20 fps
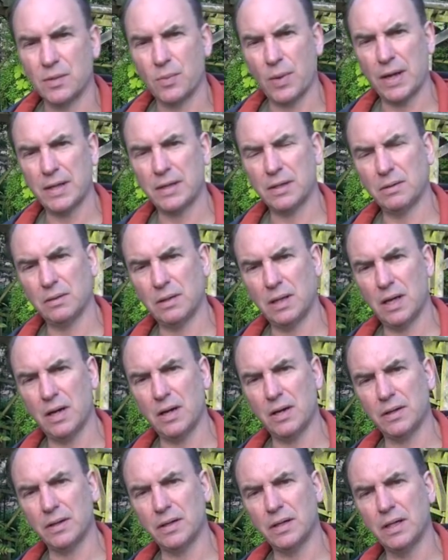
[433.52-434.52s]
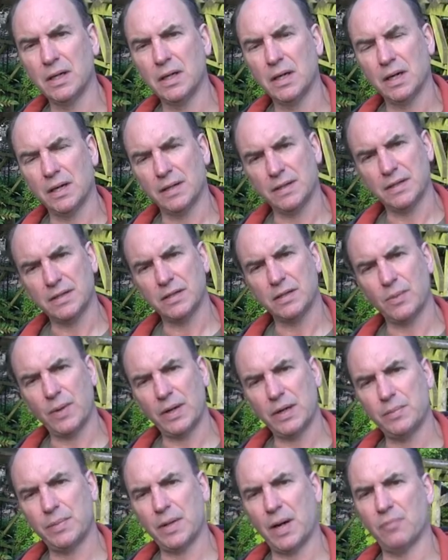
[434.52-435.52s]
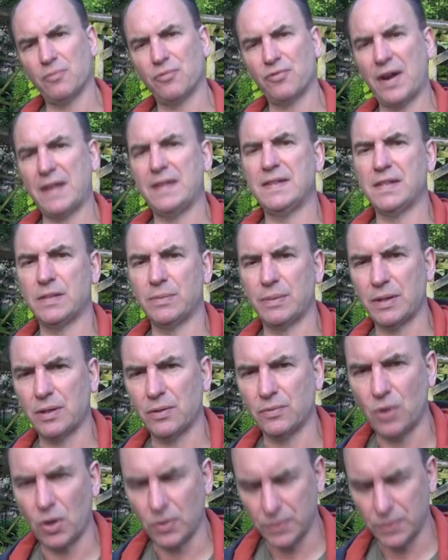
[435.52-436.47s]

is the way that you learn, and this is the way you become friends with your